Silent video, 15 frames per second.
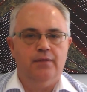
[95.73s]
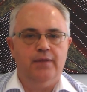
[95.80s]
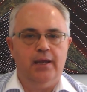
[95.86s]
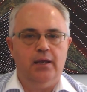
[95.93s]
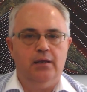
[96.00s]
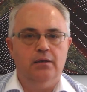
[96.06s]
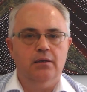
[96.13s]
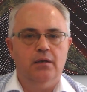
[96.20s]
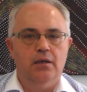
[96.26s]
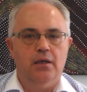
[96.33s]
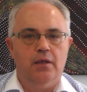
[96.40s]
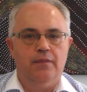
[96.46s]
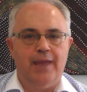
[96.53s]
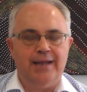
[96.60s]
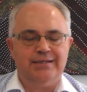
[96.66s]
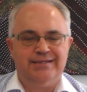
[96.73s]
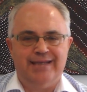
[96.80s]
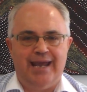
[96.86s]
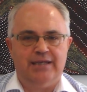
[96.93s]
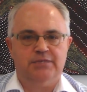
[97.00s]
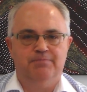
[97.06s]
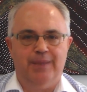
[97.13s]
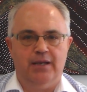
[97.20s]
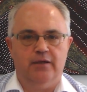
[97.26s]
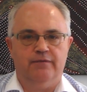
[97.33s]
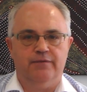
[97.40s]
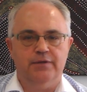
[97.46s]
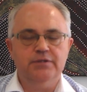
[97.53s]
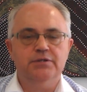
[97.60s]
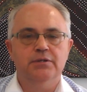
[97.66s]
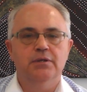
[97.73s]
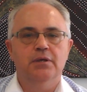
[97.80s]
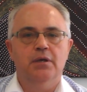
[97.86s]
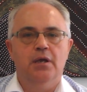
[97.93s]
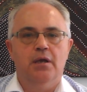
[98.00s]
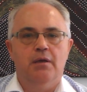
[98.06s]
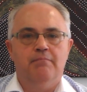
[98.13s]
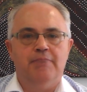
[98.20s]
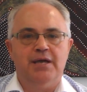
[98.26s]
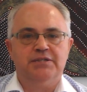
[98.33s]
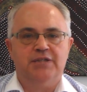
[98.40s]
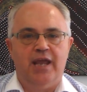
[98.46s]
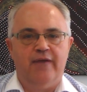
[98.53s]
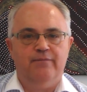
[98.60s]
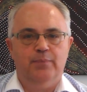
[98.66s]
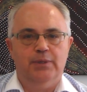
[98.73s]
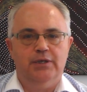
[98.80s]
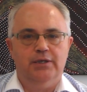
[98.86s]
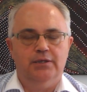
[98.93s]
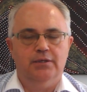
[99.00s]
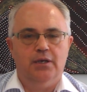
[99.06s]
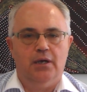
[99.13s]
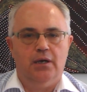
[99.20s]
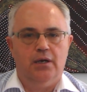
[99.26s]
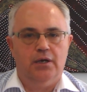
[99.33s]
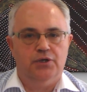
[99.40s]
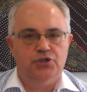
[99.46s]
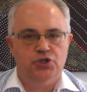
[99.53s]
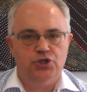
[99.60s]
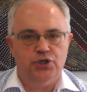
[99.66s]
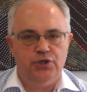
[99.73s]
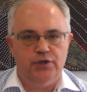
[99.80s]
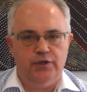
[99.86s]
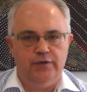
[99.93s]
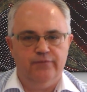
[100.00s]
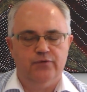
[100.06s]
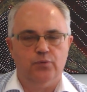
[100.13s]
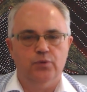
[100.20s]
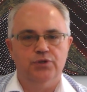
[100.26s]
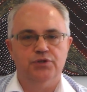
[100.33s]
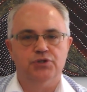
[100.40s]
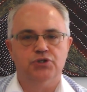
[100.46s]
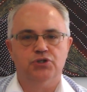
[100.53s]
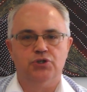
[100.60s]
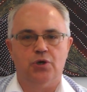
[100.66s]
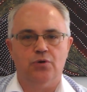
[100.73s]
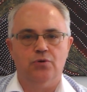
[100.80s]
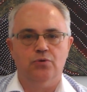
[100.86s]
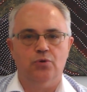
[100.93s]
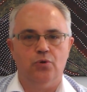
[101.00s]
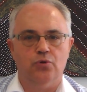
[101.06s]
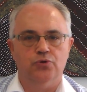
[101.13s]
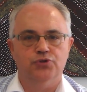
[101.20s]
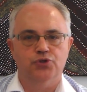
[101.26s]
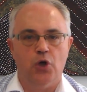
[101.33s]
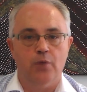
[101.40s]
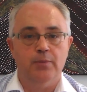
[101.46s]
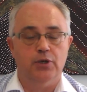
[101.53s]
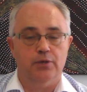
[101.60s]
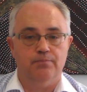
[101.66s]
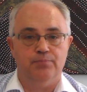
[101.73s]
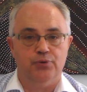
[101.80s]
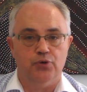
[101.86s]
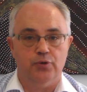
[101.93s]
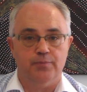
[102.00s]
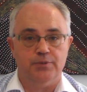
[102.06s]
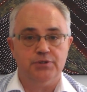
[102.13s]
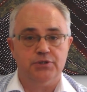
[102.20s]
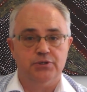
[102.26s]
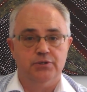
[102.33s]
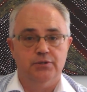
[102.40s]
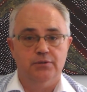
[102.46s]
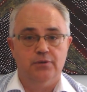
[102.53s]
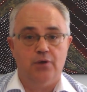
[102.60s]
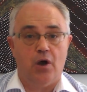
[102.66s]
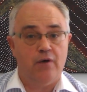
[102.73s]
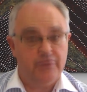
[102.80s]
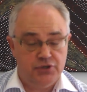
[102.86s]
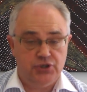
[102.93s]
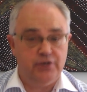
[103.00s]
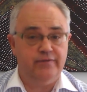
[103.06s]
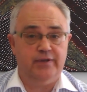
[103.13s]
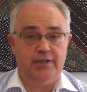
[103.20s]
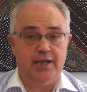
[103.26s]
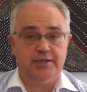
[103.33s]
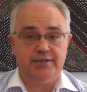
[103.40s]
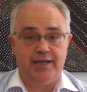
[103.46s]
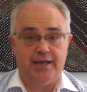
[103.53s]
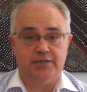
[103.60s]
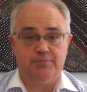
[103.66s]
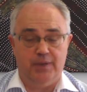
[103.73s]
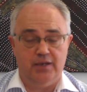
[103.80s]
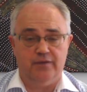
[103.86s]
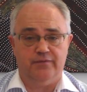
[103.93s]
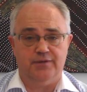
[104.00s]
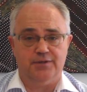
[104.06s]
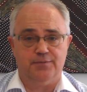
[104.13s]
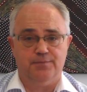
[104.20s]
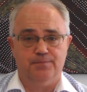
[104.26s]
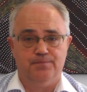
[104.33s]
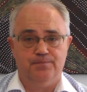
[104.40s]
Then that tax benefit must have been achieved with the sole or dominant purpose of achieving that tax benefit.